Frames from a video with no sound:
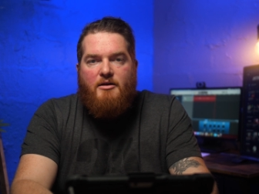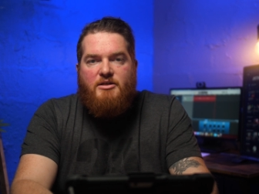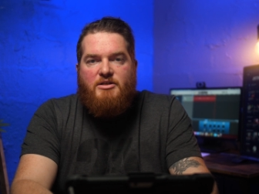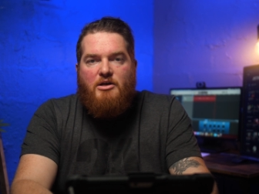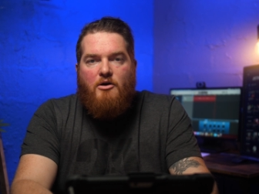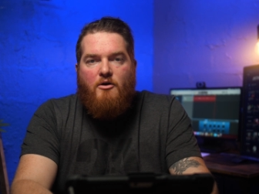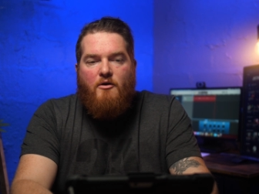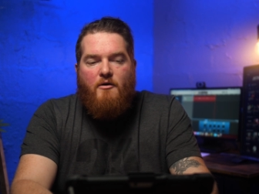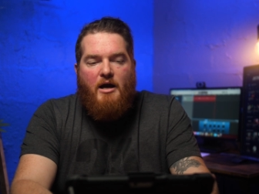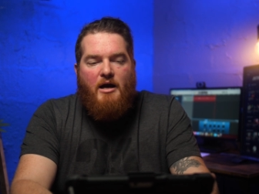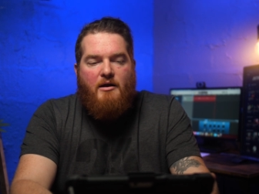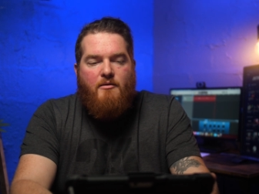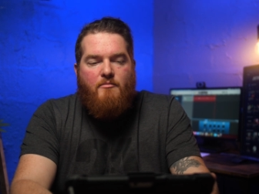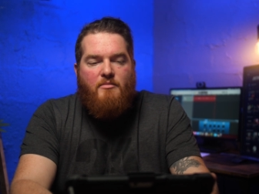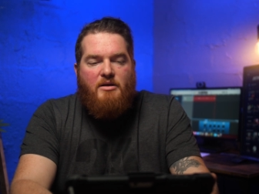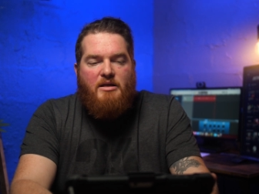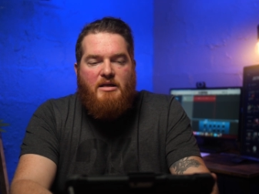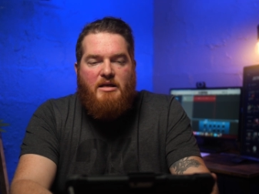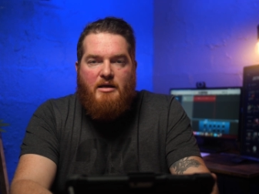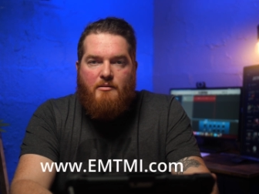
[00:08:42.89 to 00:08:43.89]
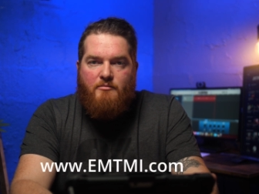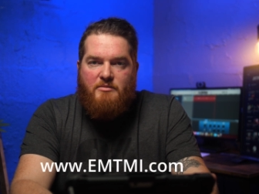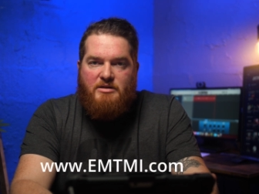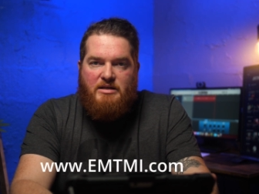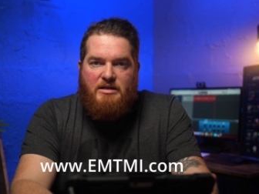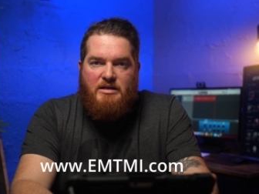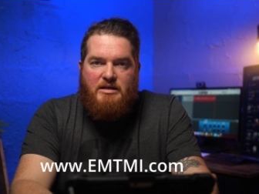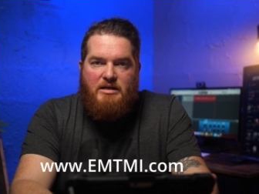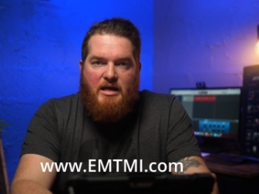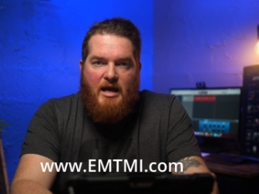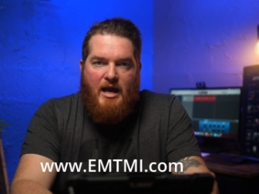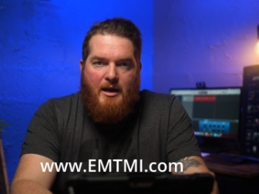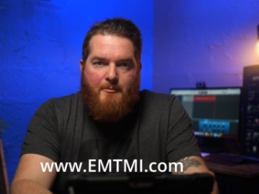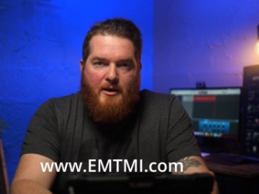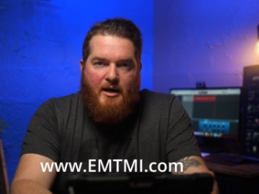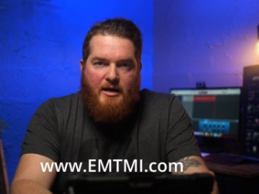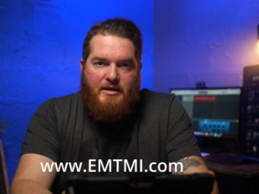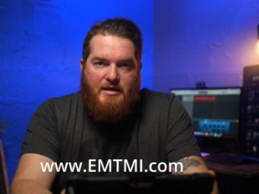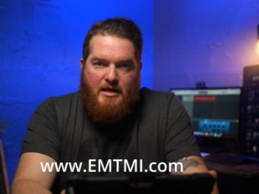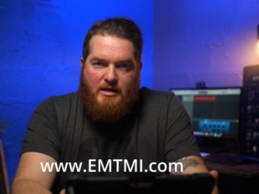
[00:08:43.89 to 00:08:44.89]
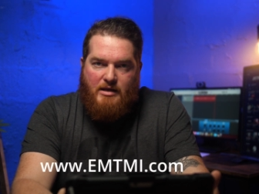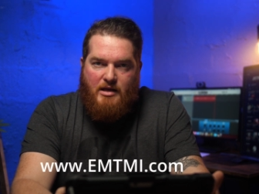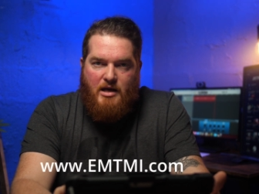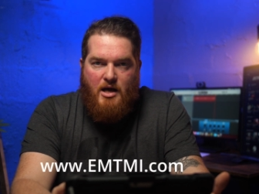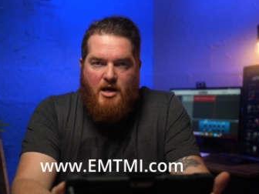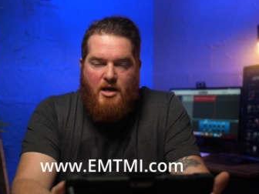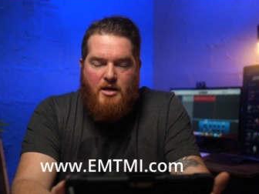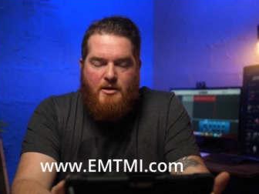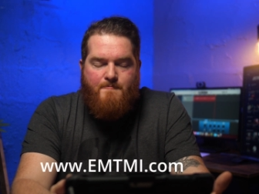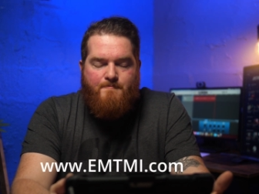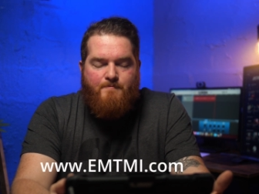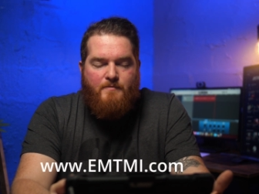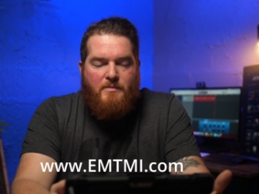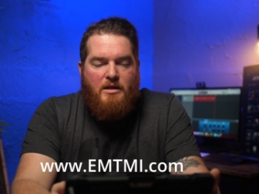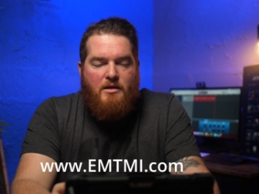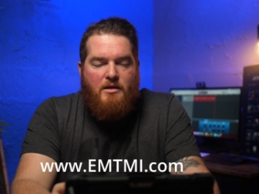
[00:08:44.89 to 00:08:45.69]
So I'm emtmi.com.